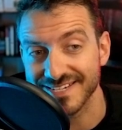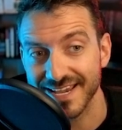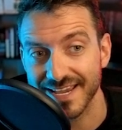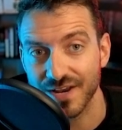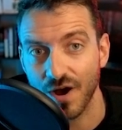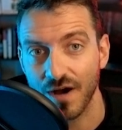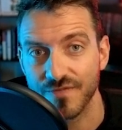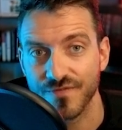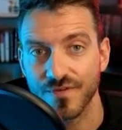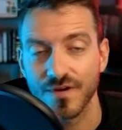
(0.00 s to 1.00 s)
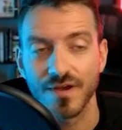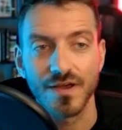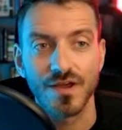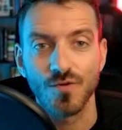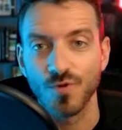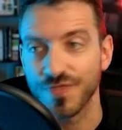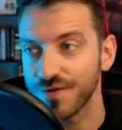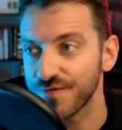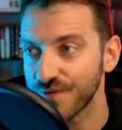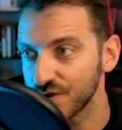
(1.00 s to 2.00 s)
it off with the
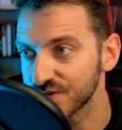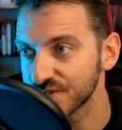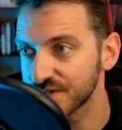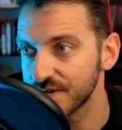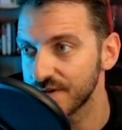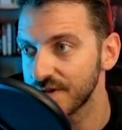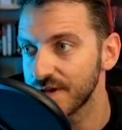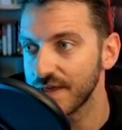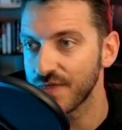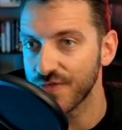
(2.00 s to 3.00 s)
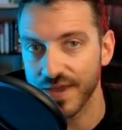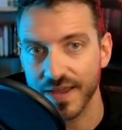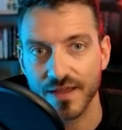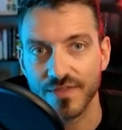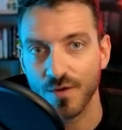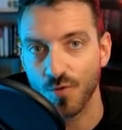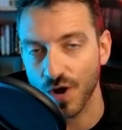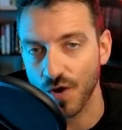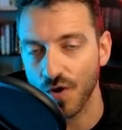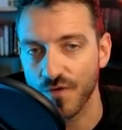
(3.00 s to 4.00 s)
first thing that we'll
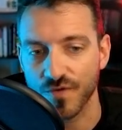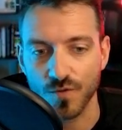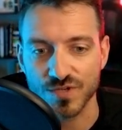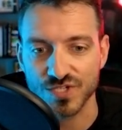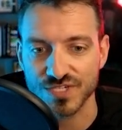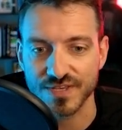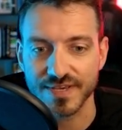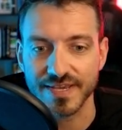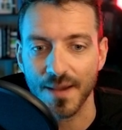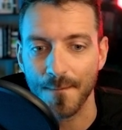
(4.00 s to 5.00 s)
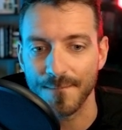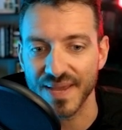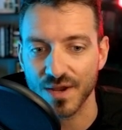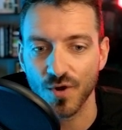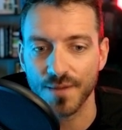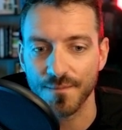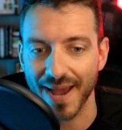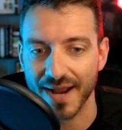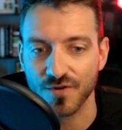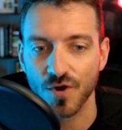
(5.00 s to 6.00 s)
go over, which is the Bitcoin
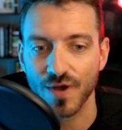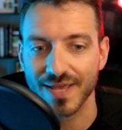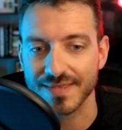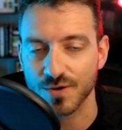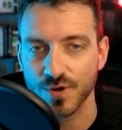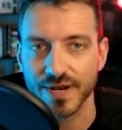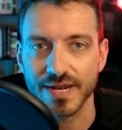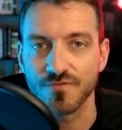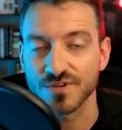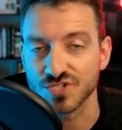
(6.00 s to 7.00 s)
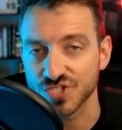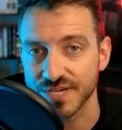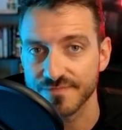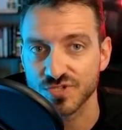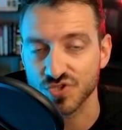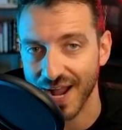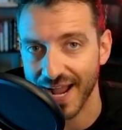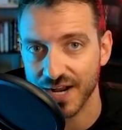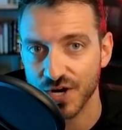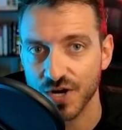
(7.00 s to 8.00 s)
Macro and Liquidity Regime
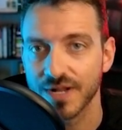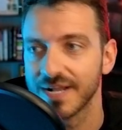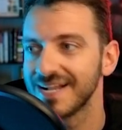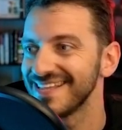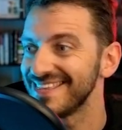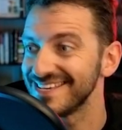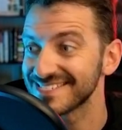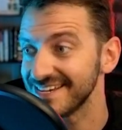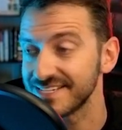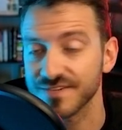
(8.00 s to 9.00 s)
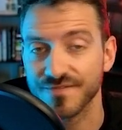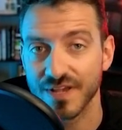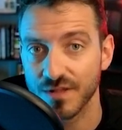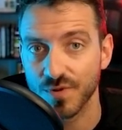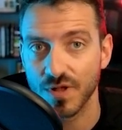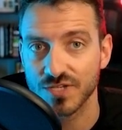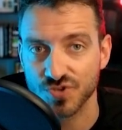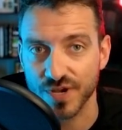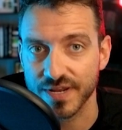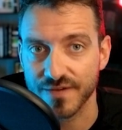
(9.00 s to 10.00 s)
Tracker. This is available on
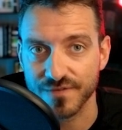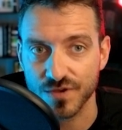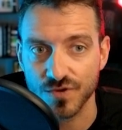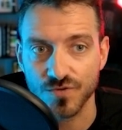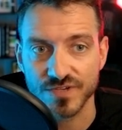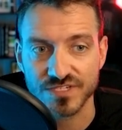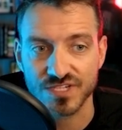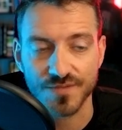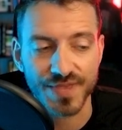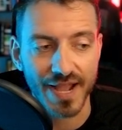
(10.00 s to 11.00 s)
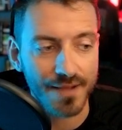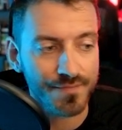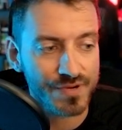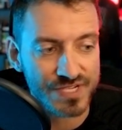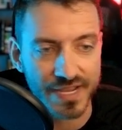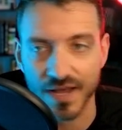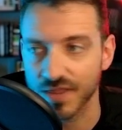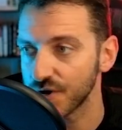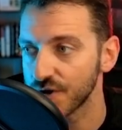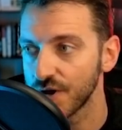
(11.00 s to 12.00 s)
TradingView. This is something I put
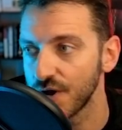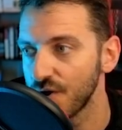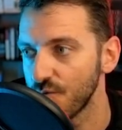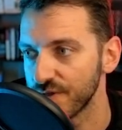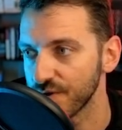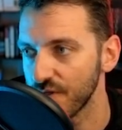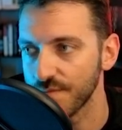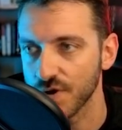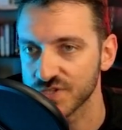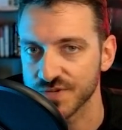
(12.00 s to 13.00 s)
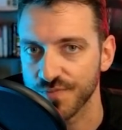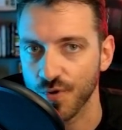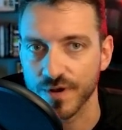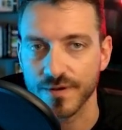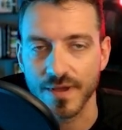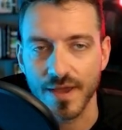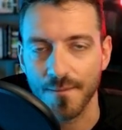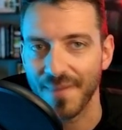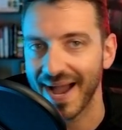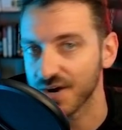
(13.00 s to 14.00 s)
together with all the most important
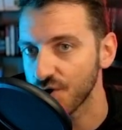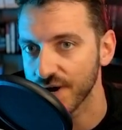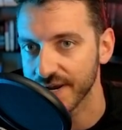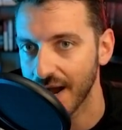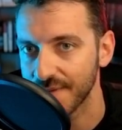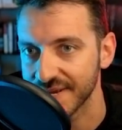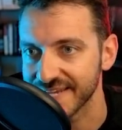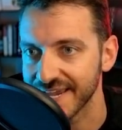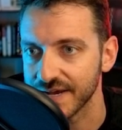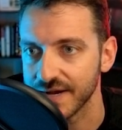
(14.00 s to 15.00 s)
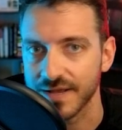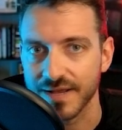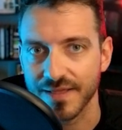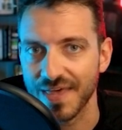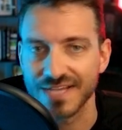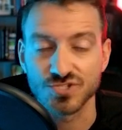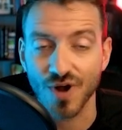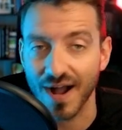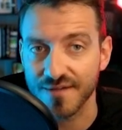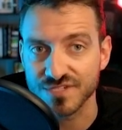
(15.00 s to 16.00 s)
macroeconomic data that
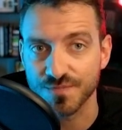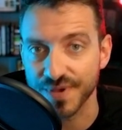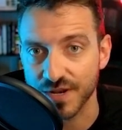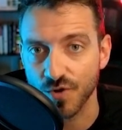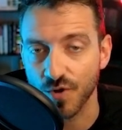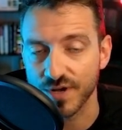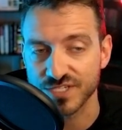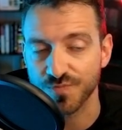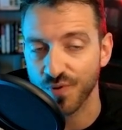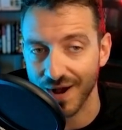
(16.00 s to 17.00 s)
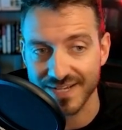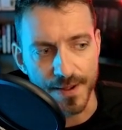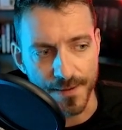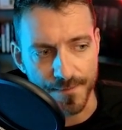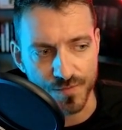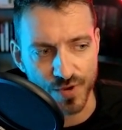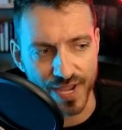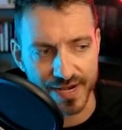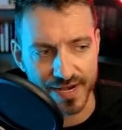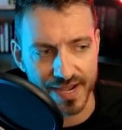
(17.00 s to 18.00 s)
drives Bitcoin's price. We
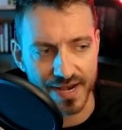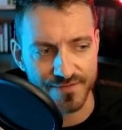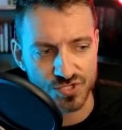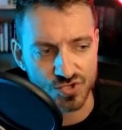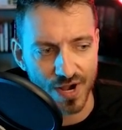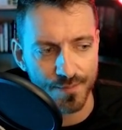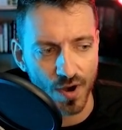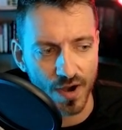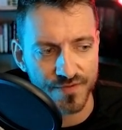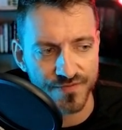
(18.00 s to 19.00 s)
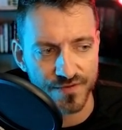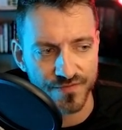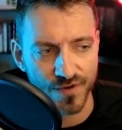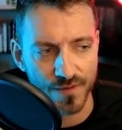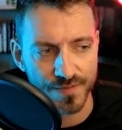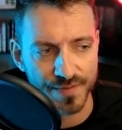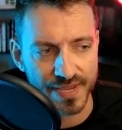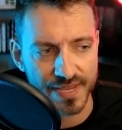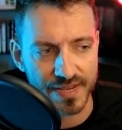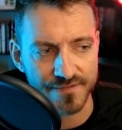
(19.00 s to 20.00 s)
got kind of a drop off from the
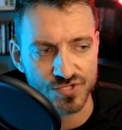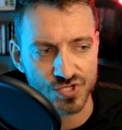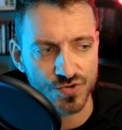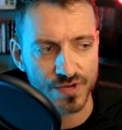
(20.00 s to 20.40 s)
beginning of June.